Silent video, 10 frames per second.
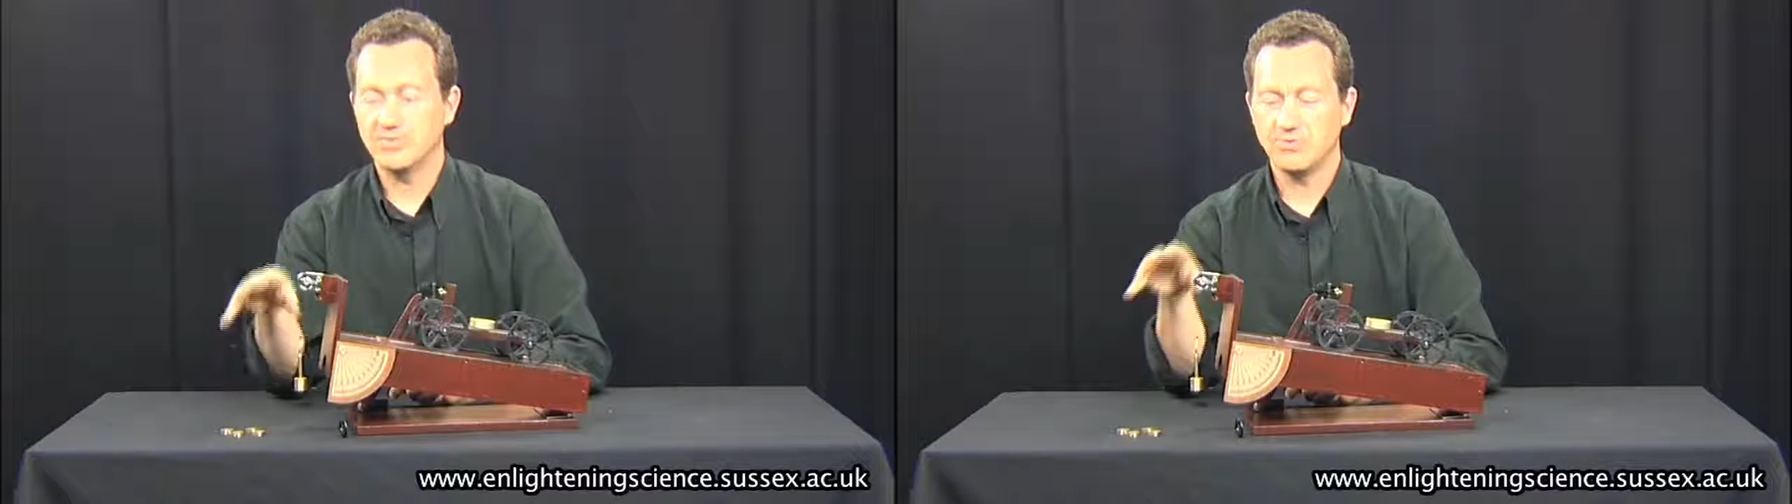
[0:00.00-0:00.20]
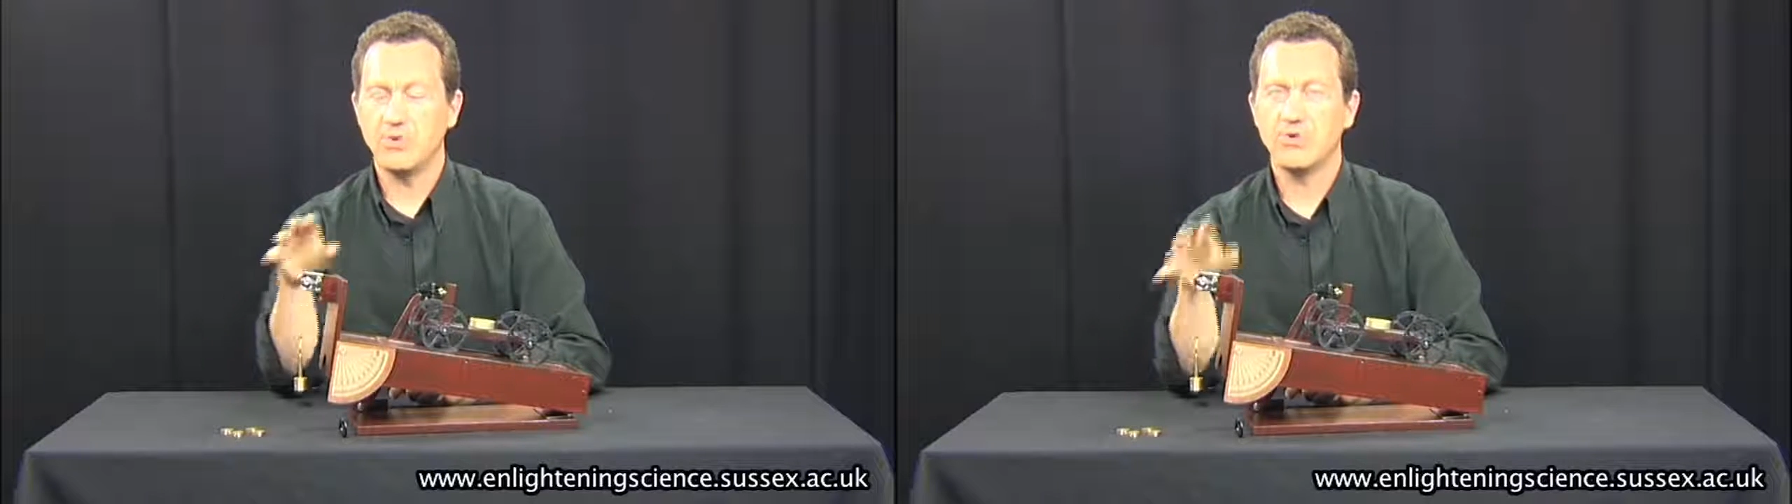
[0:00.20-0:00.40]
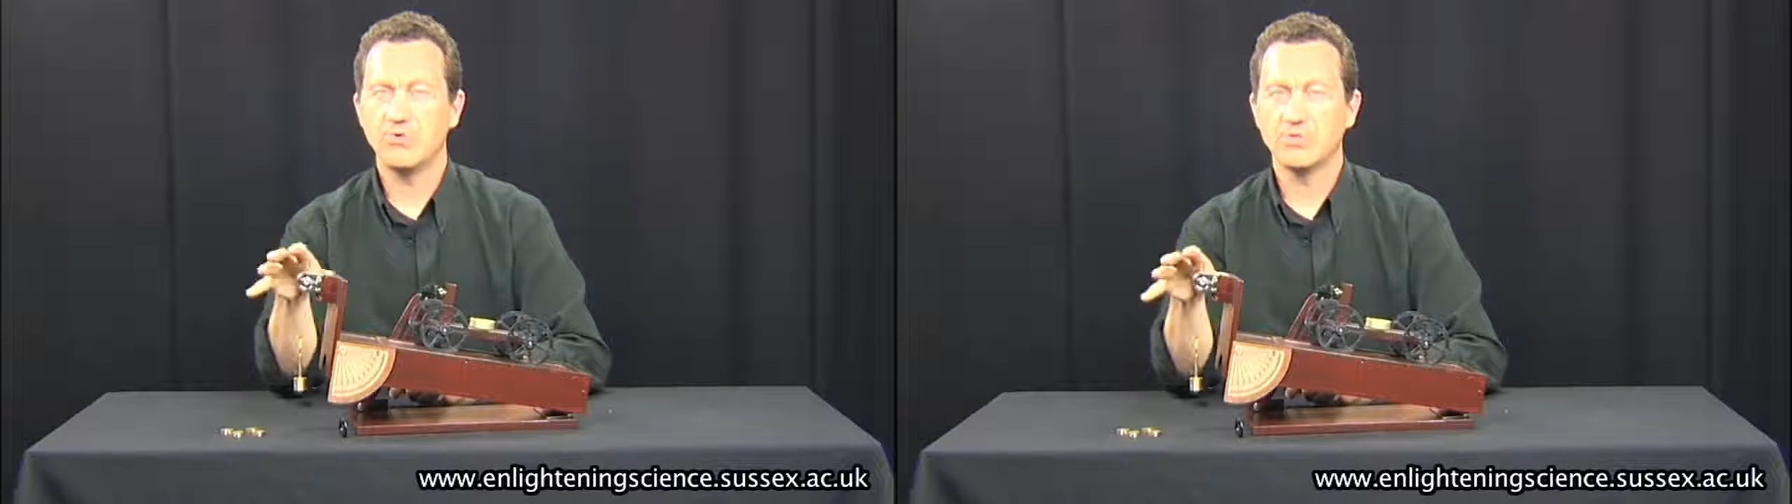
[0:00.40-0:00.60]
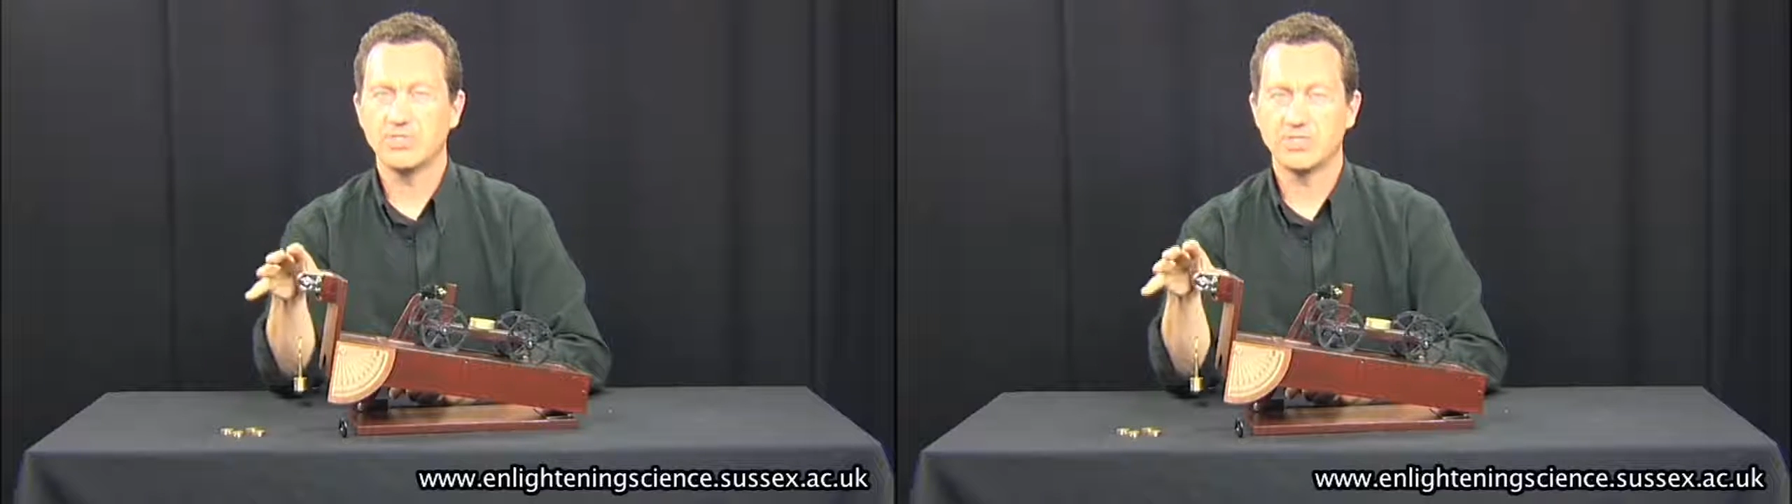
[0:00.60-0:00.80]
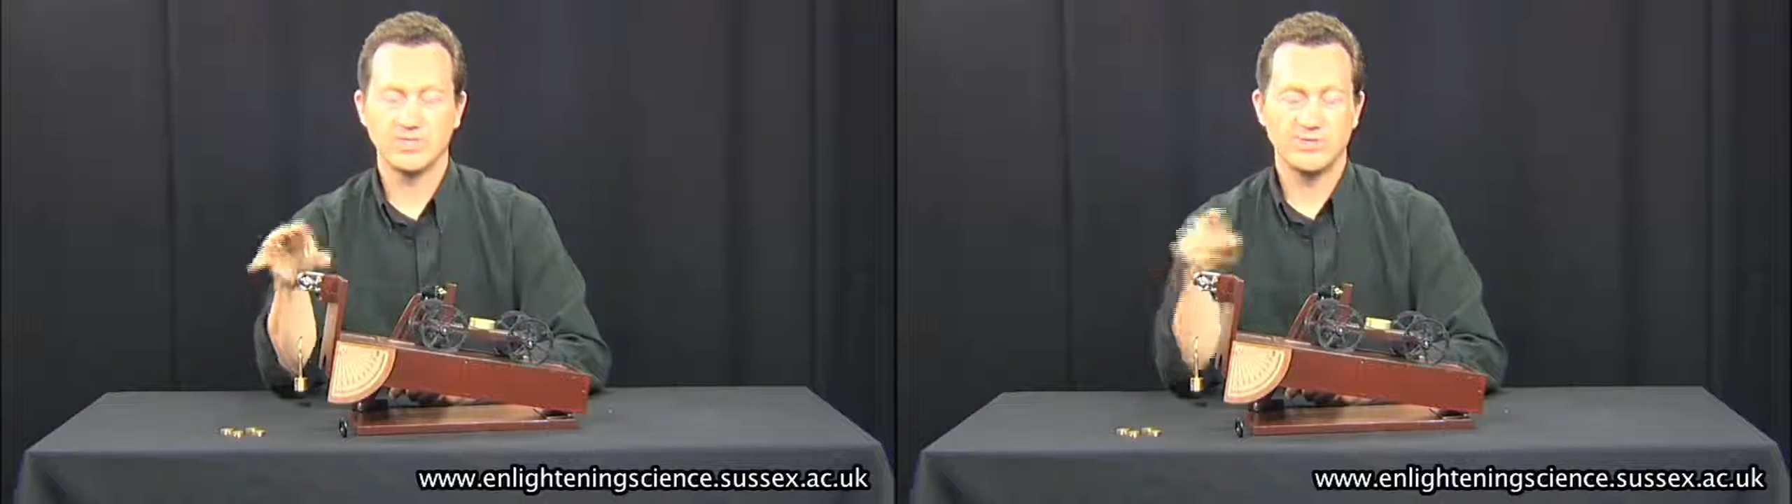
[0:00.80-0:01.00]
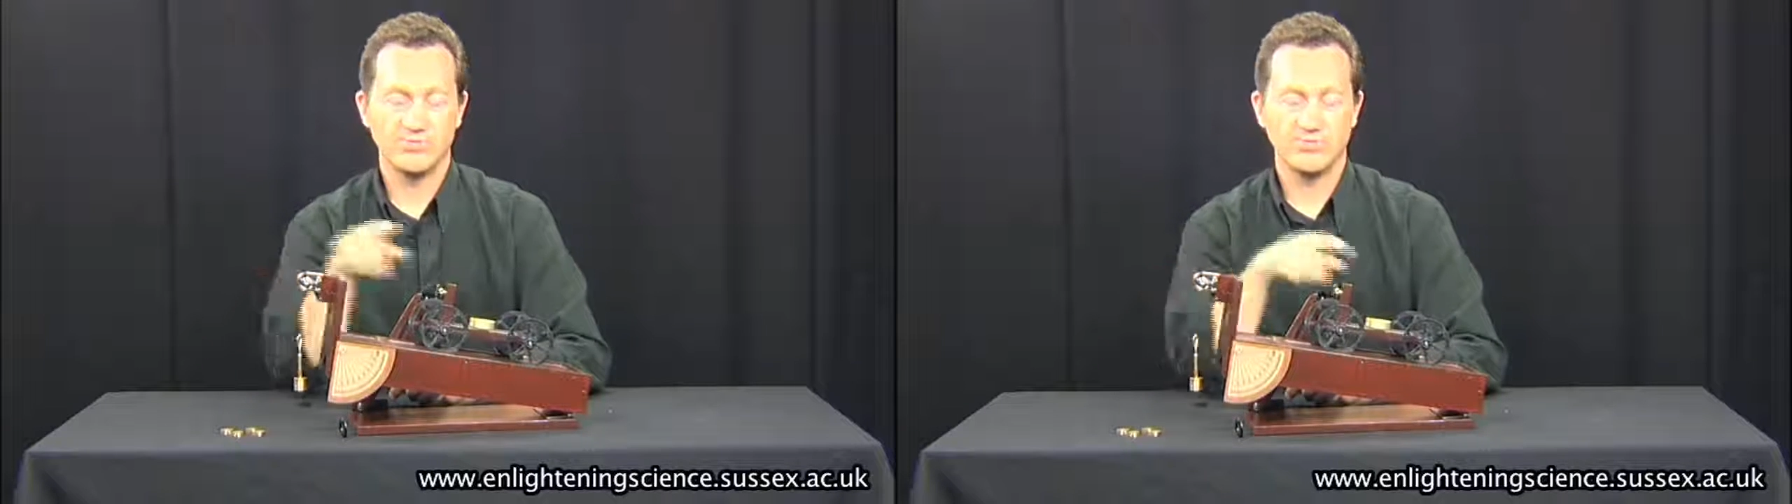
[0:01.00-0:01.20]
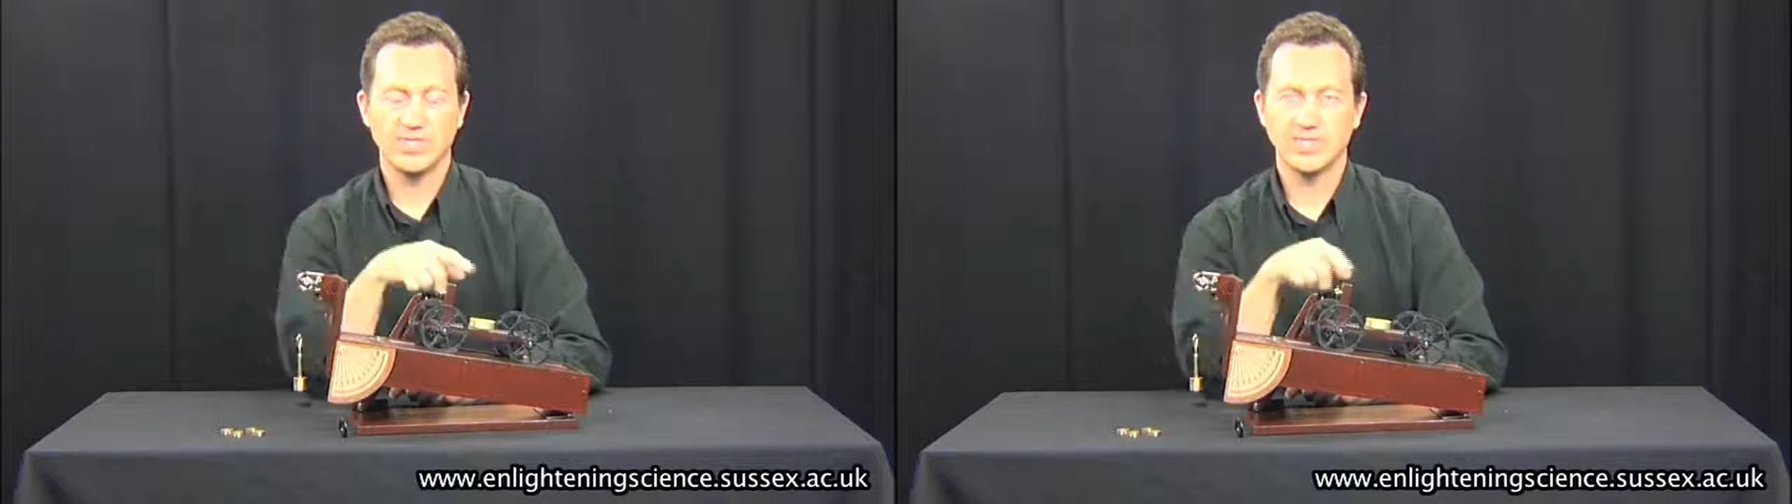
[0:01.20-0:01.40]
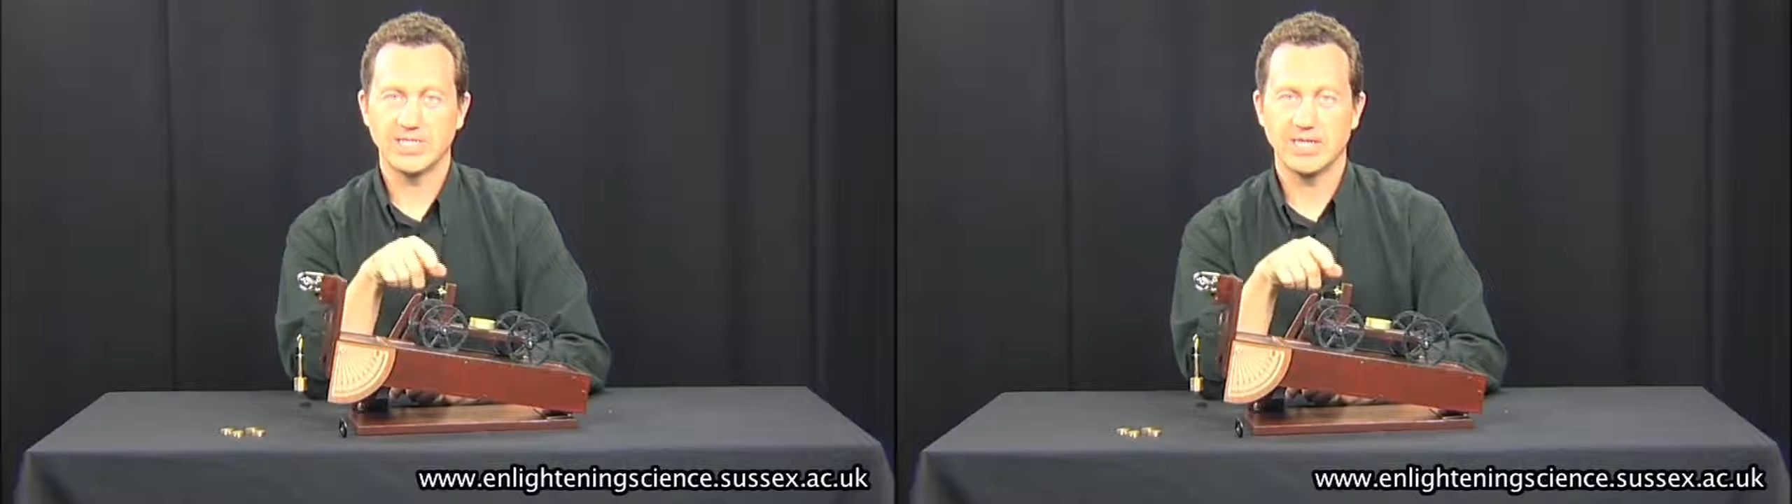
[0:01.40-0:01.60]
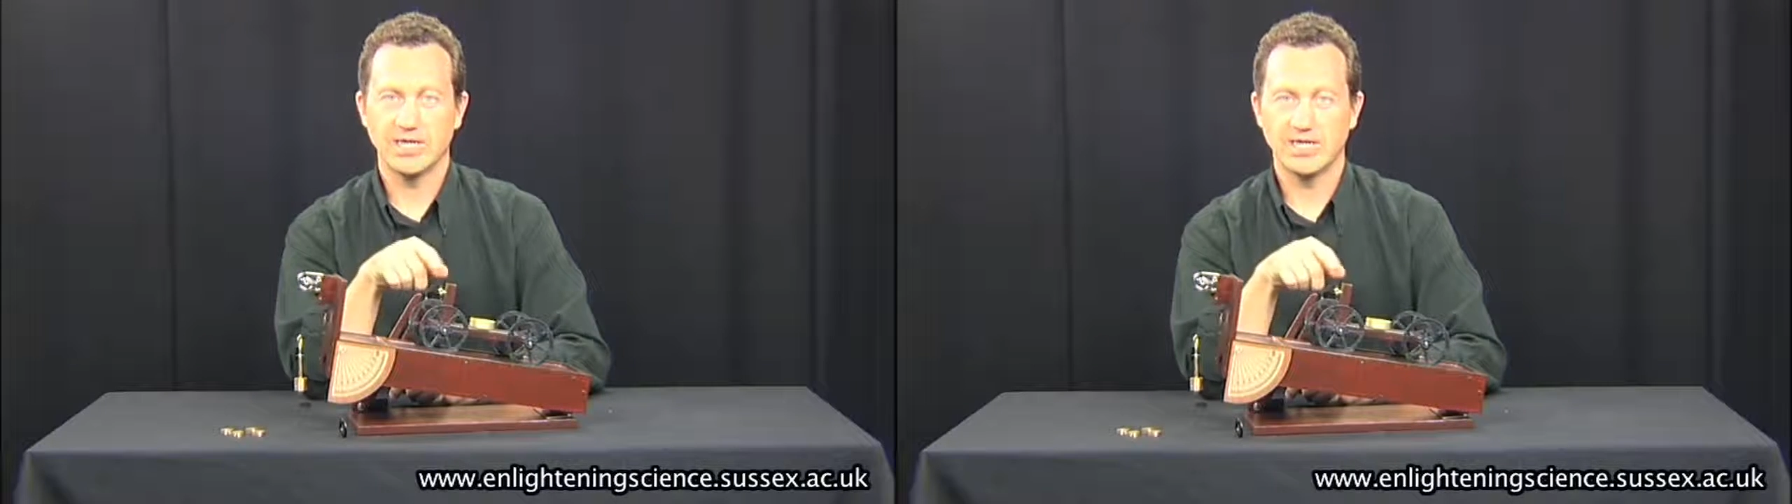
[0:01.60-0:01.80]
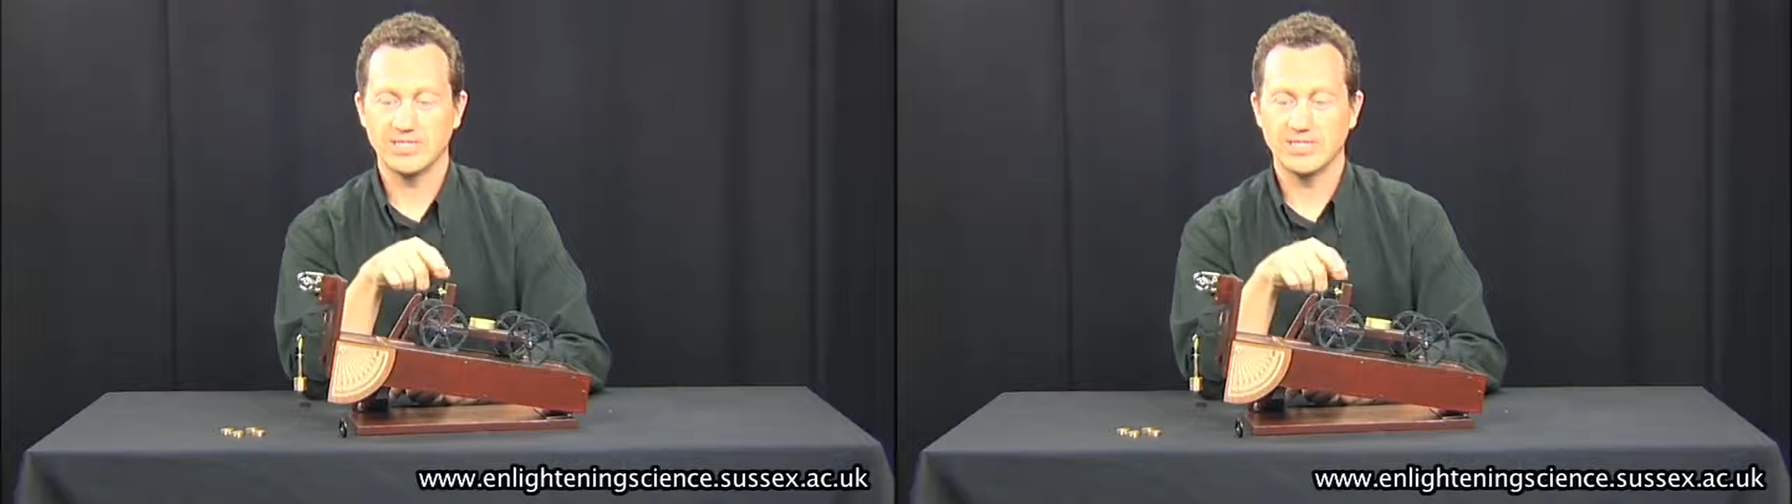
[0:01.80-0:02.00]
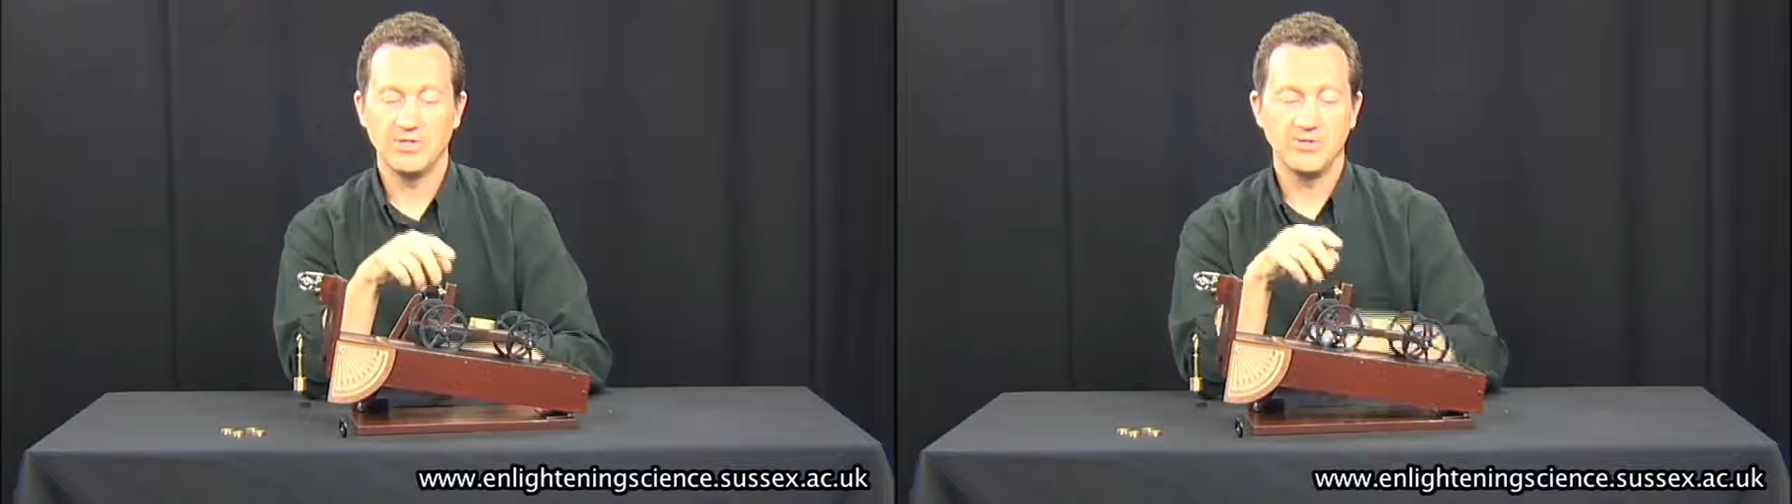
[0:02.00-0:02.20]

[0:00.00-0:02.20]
to a horse drawing the cart